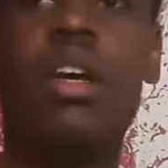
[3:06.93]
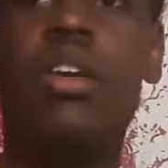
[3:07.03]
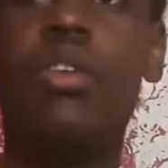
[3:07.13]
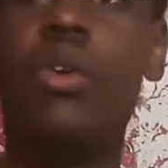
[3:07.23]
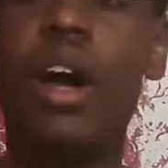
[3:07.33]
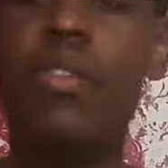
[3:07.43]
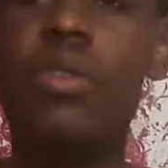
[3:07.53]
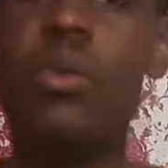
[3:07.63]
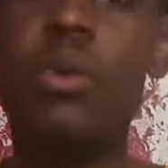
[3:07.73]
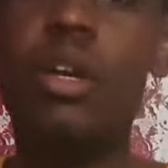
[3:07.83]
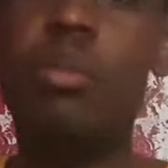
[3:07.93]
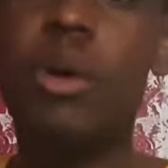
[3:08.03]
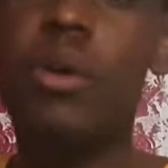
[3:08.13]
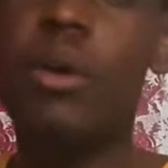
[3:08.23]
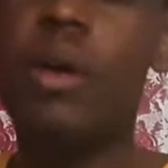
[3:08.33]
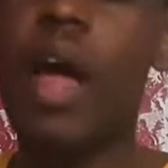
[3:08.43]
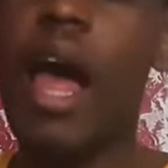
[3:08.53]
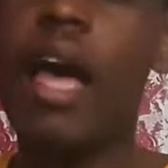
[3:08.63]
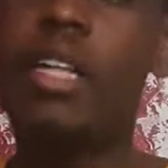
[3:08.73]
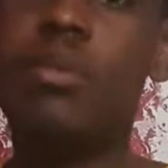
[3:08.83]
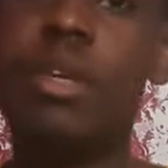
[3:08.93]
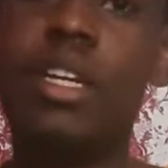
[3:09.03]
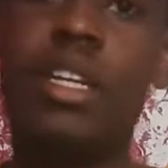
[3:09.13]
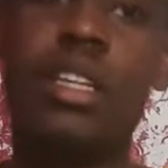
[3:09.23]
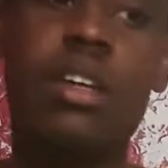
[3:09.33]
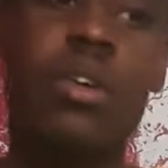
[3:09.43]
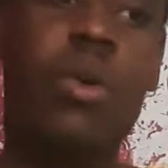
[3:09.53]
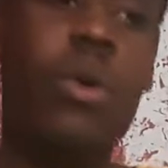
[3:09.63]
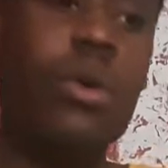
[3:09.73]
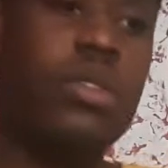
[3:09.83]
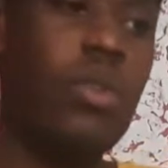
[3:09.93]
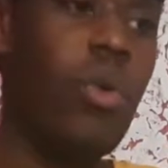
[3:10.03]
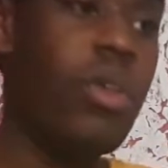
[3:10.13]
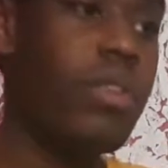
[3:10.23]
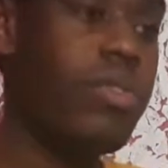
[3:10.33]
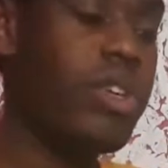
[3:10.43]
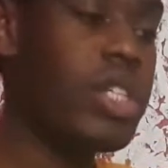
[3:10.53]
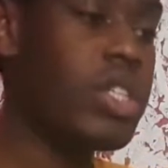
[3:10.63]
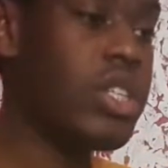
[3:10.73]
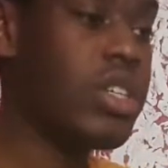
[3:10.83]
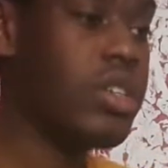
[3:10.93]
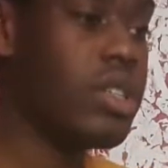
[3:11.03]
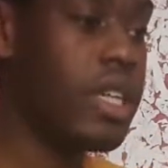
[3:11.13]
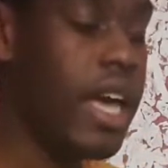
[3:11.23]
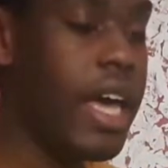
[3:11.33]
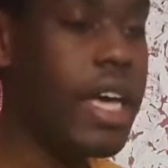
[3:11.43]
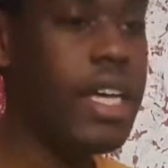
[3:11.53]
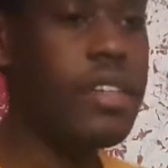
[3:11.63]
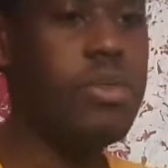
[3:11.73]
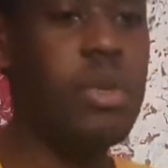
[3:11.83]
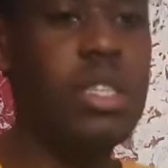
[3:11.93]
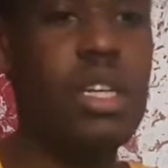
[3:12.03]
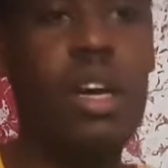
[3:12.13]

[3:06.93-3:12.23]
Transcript: you don't have to worry about acclimating the corals or the fish to your tank as much.